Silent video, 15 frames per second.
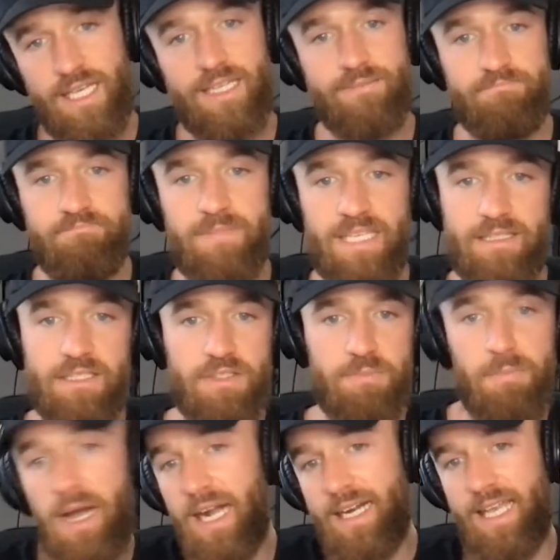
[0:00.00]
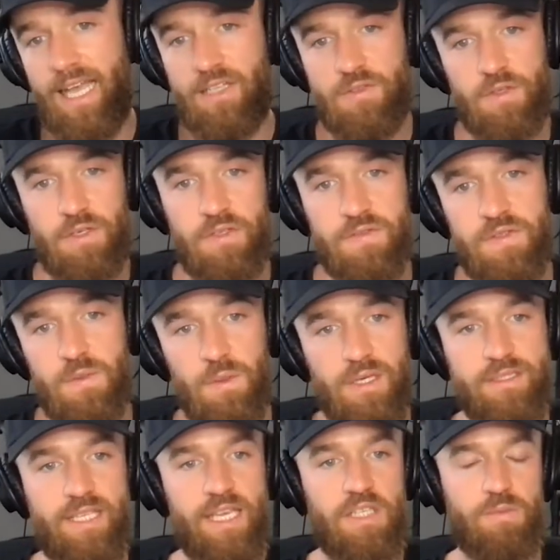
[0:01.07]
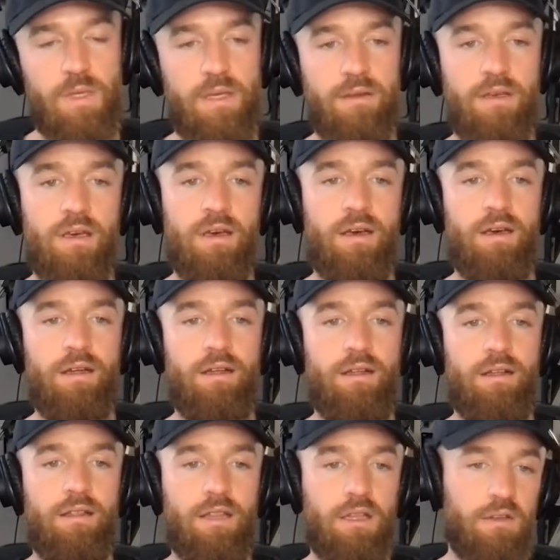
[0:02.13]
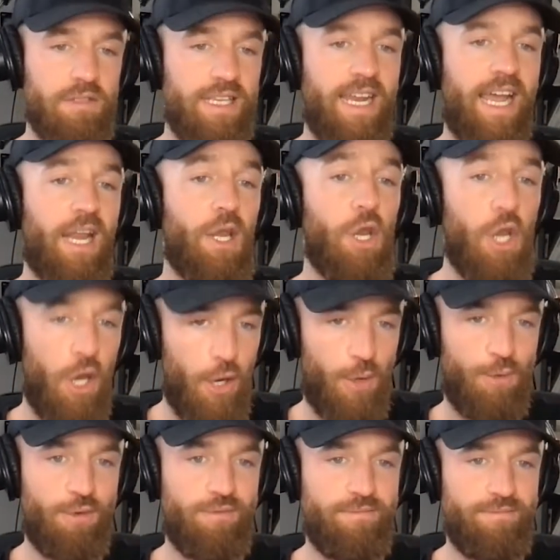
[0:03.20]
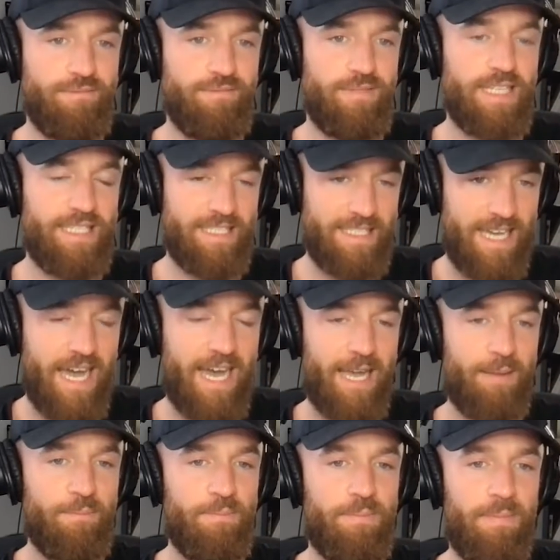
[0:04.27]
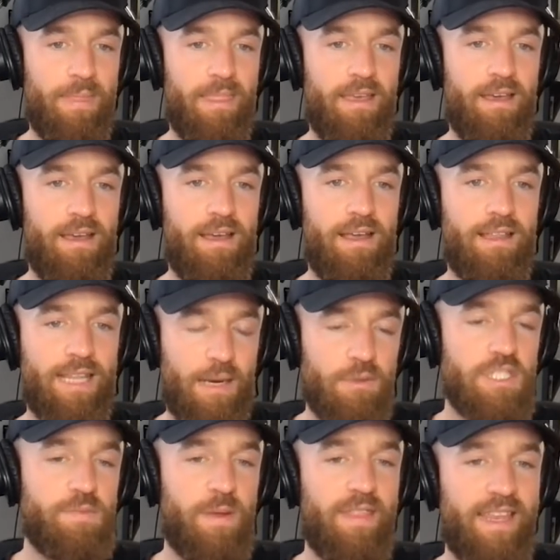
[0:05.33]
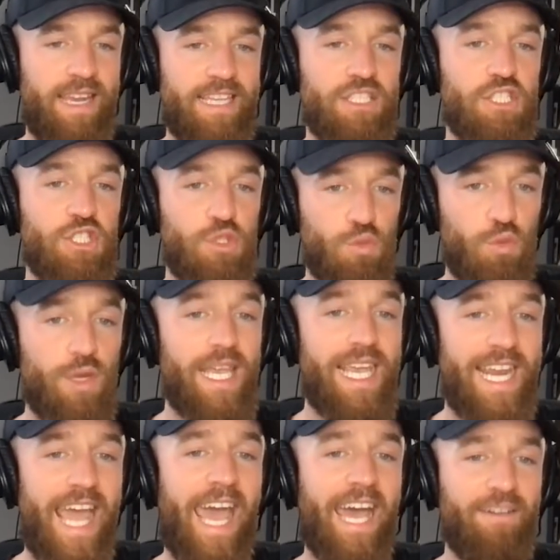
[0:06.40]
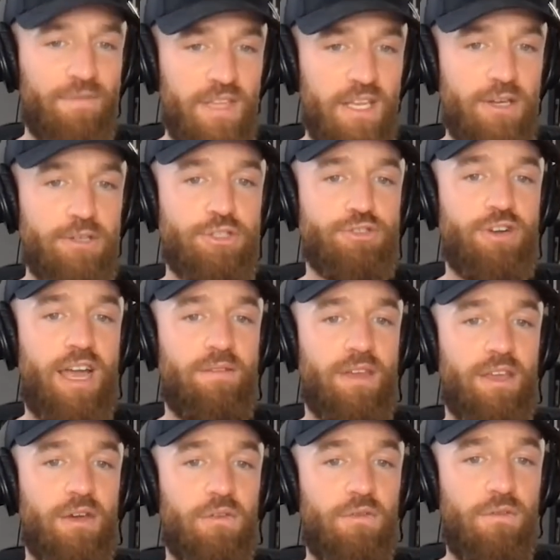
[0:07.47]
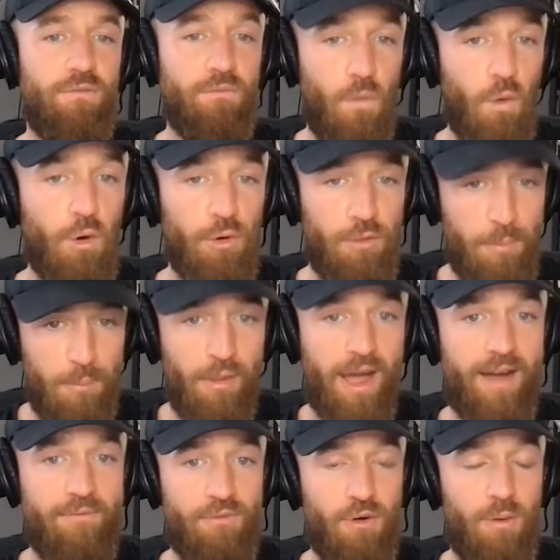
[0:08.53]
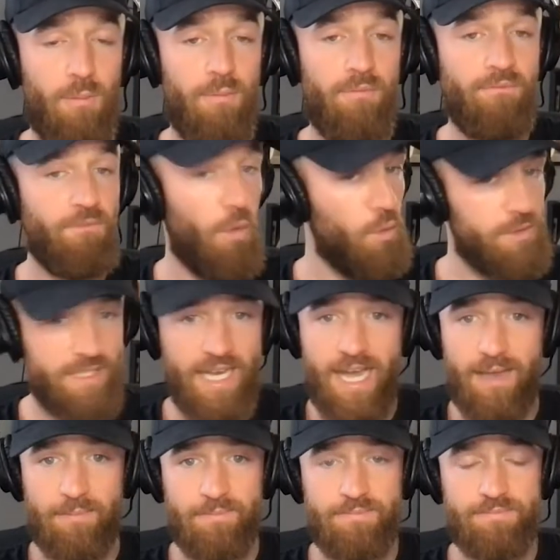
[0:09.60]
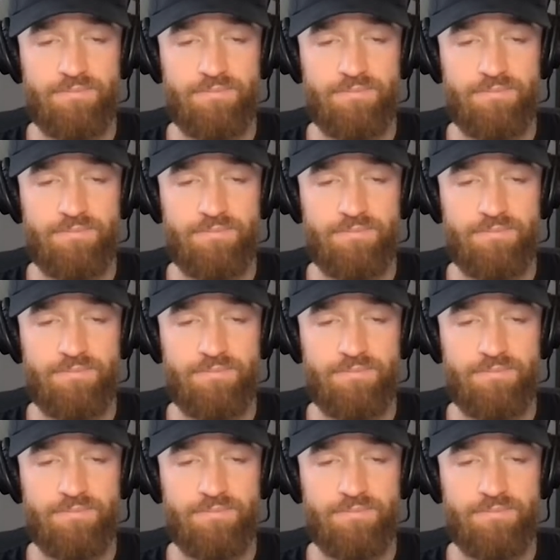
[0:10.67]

I get this podcast started and see where it takes me. Little did I know at the time that I would spend the next 3.5 years driving for the platform full-time